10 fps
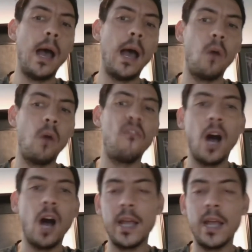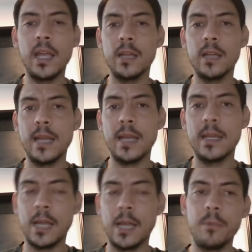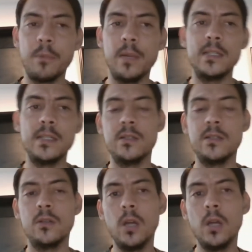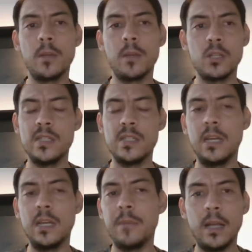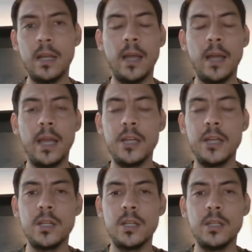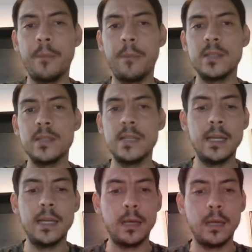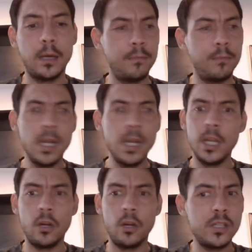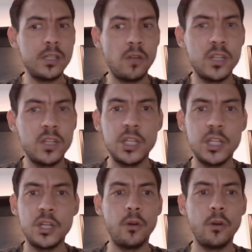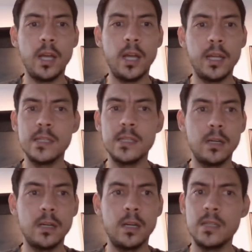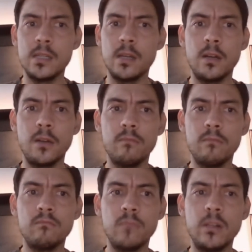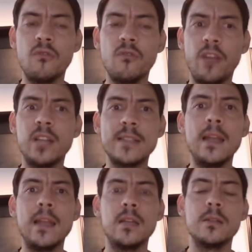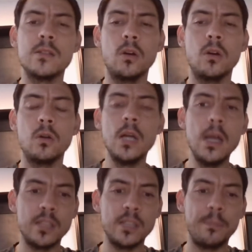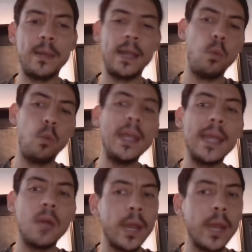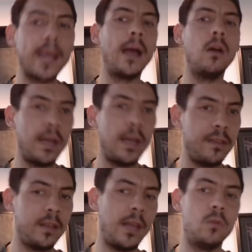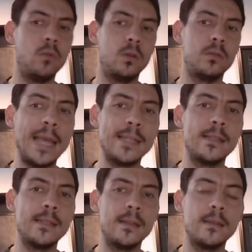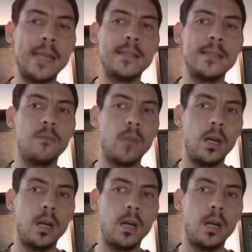how far he can take his capabilities to. Because we've seen him in the Asian Champions League. You know, he's obviously shown that he's a real talent. So to play week in, week out, I think that will test him